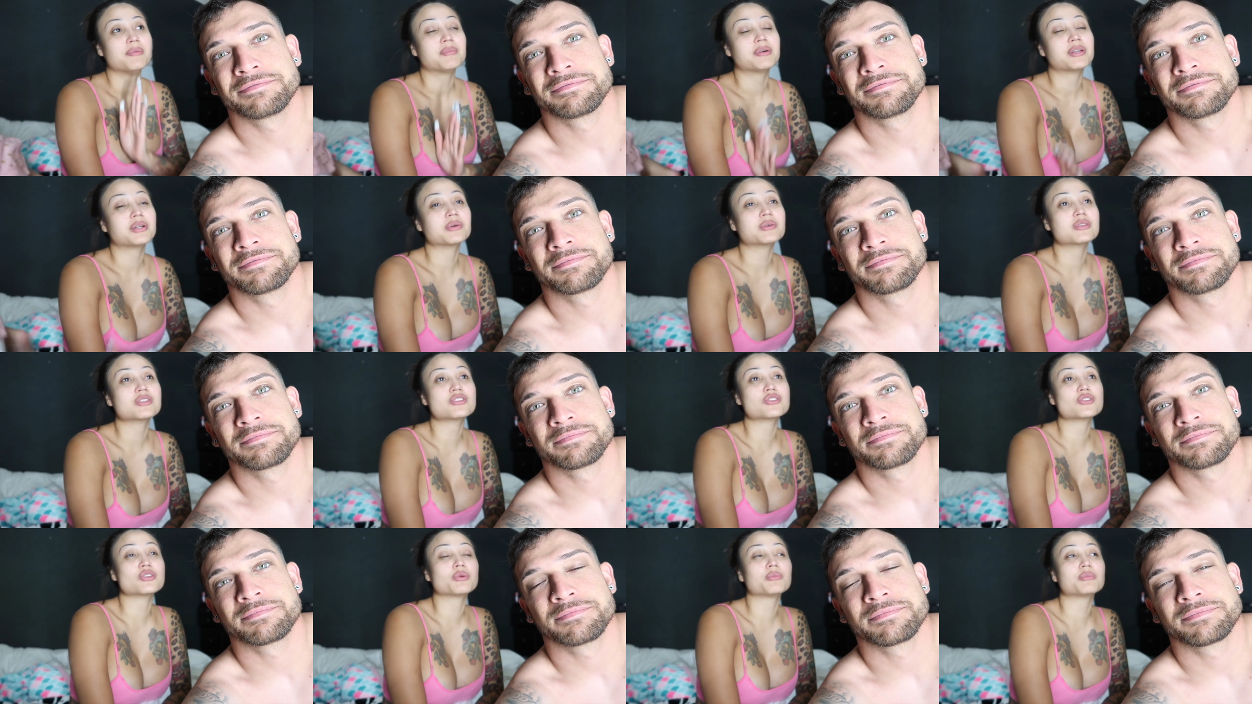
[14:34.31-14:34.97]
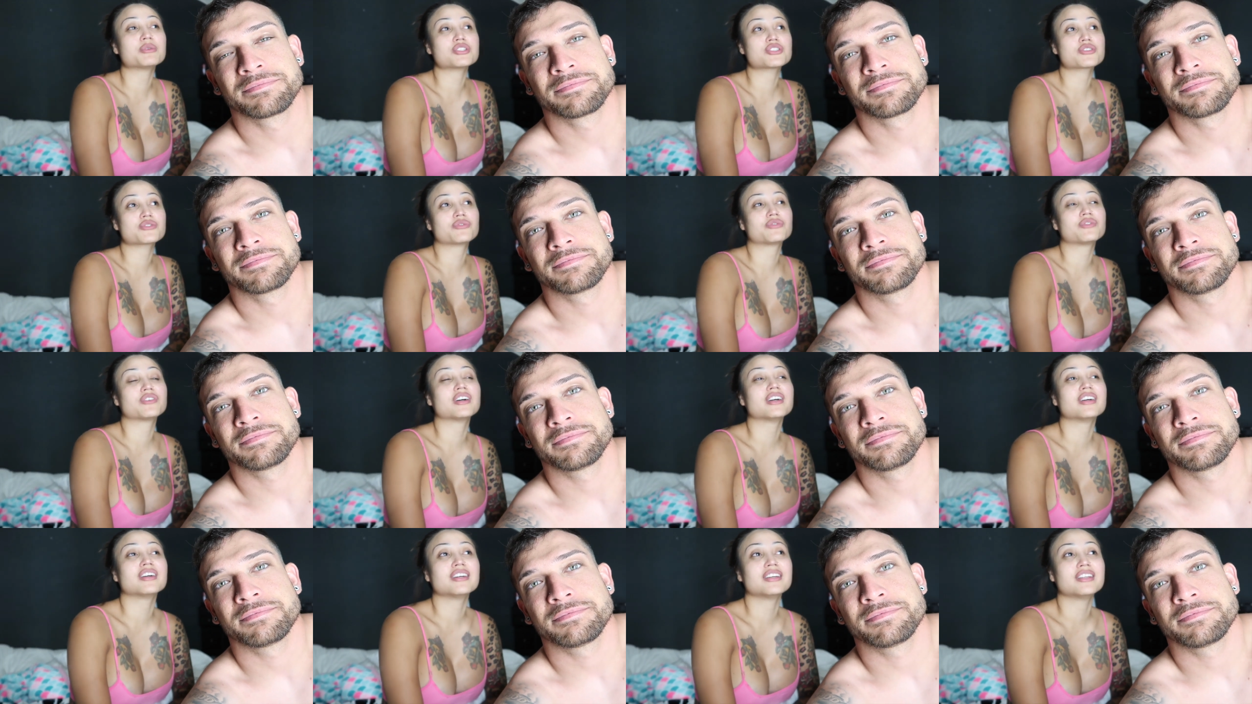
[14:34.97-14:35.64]
Speaker 1: But it was so much
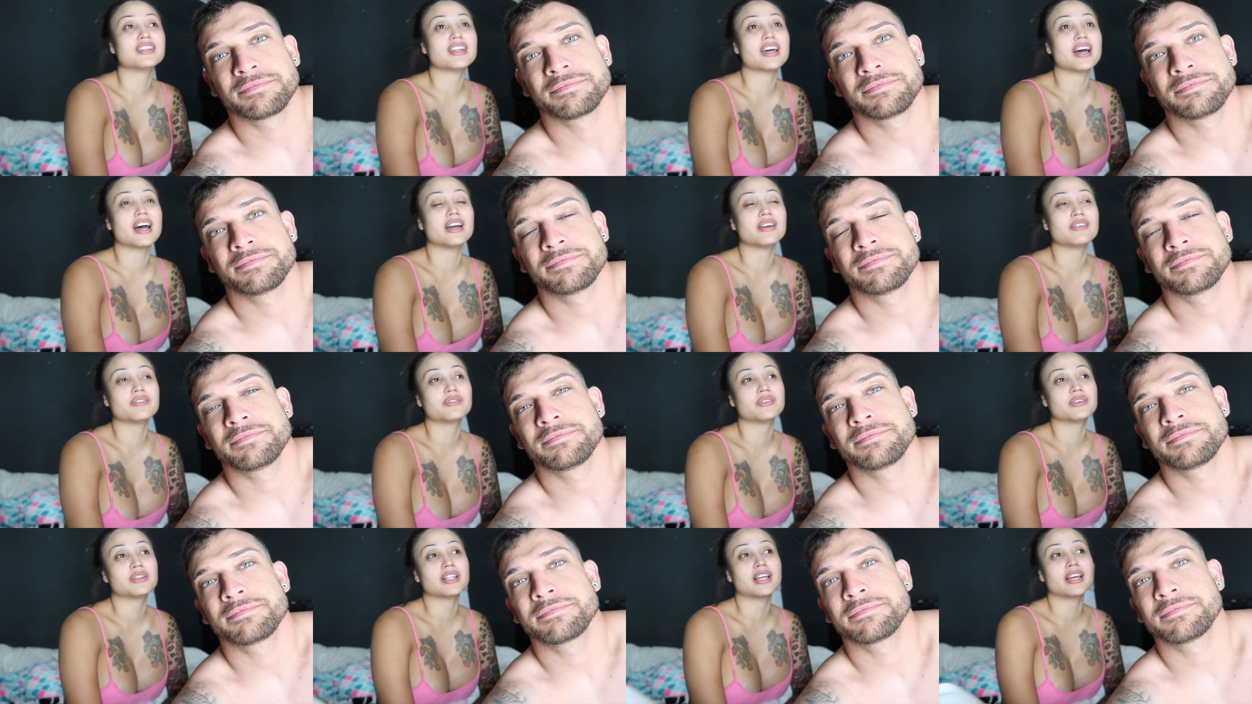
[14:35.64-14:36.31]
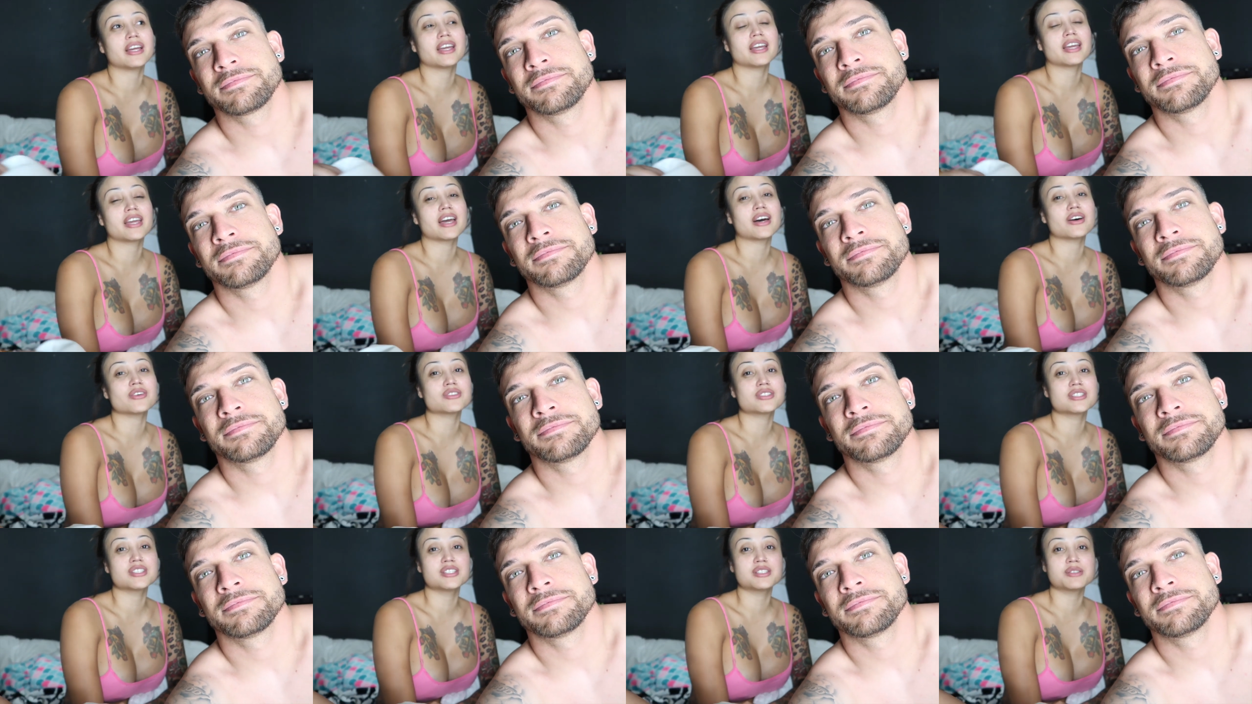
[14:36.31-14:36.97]
fun. I feel like
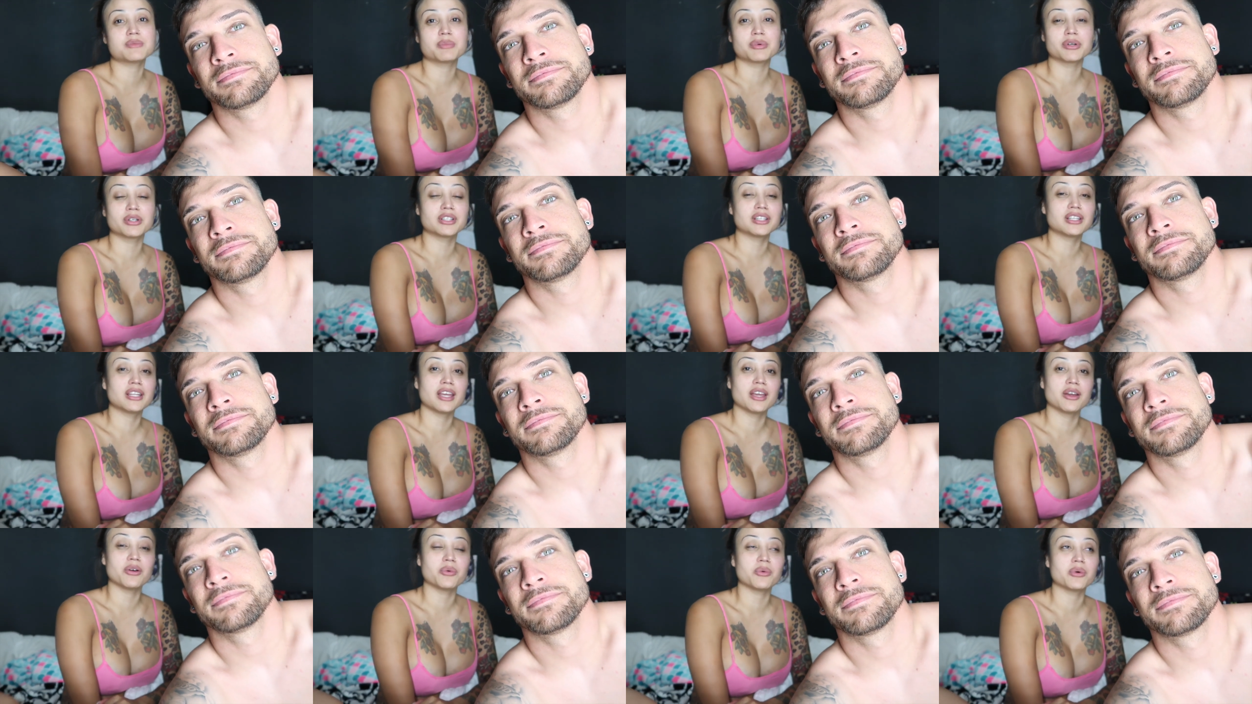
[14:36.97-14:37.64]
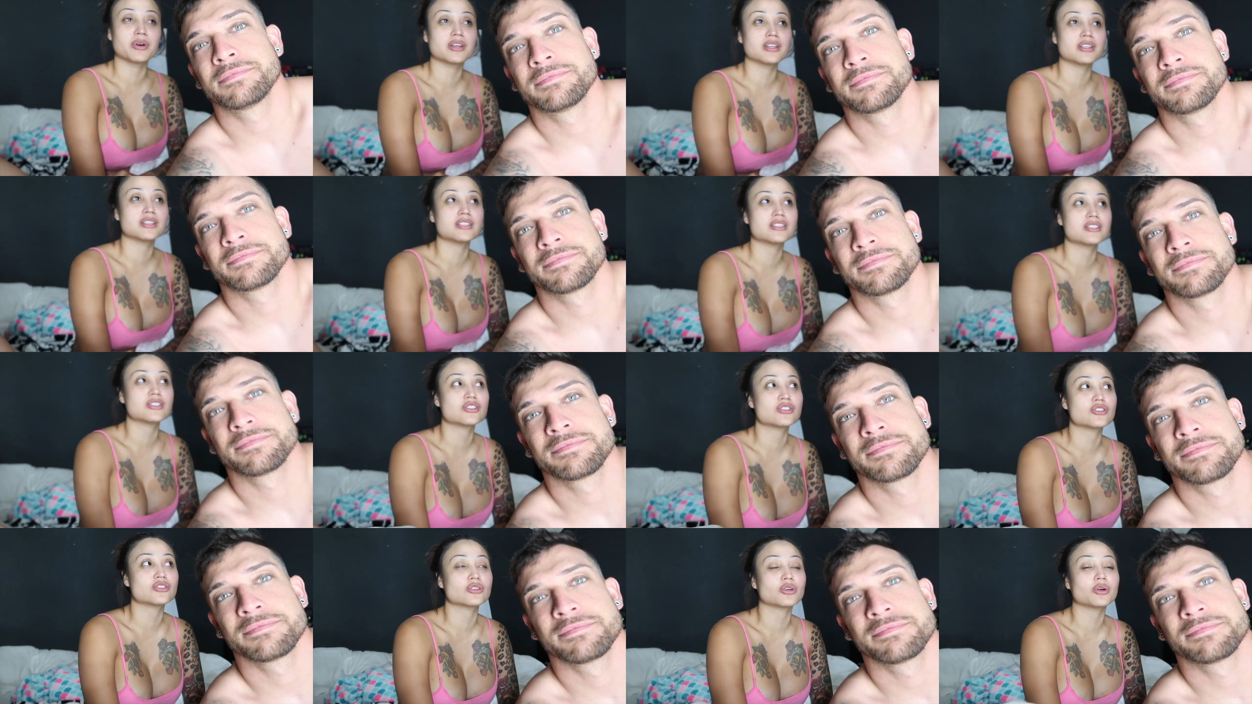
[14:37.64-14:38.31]
Elsy's birthday was
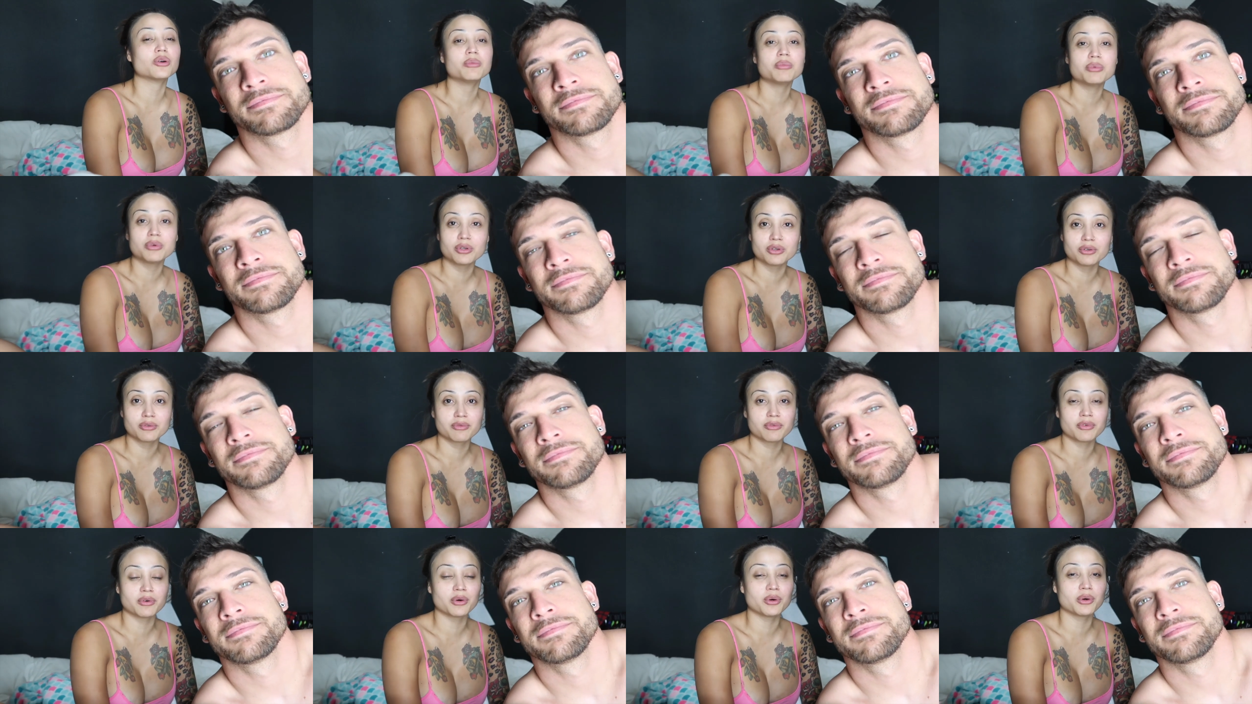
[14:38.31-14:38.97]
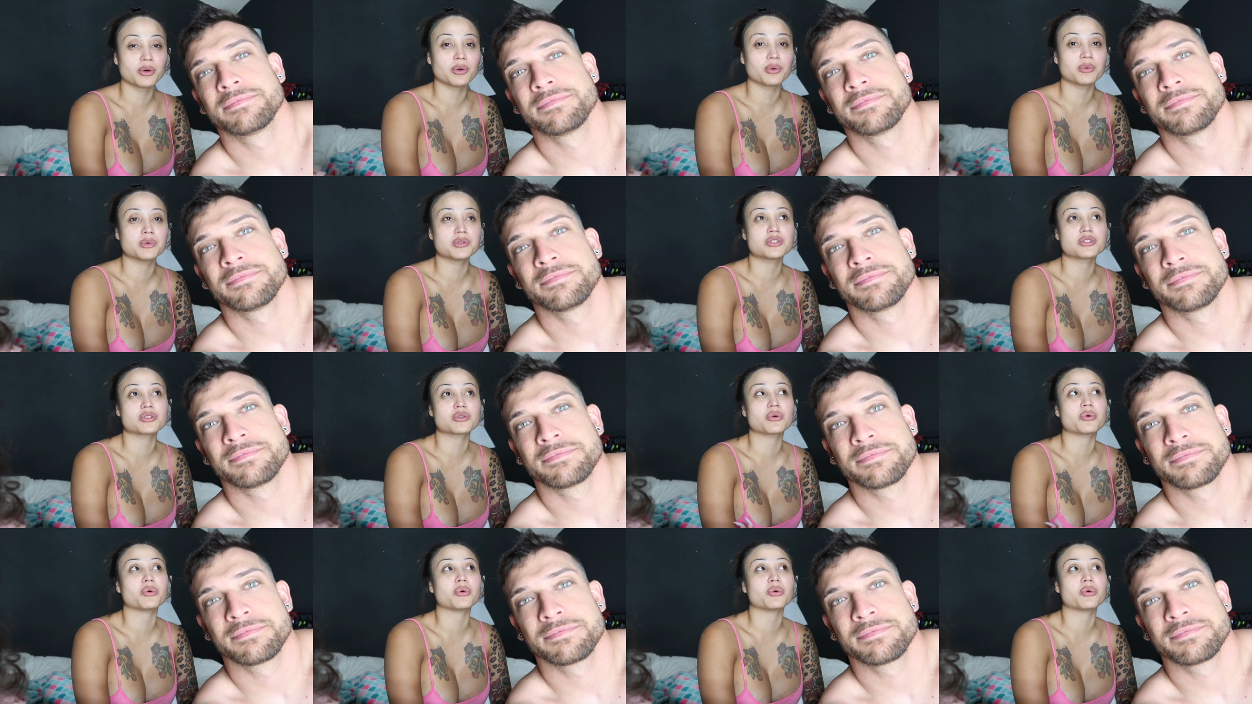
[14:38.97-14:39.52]
so beautiful. It was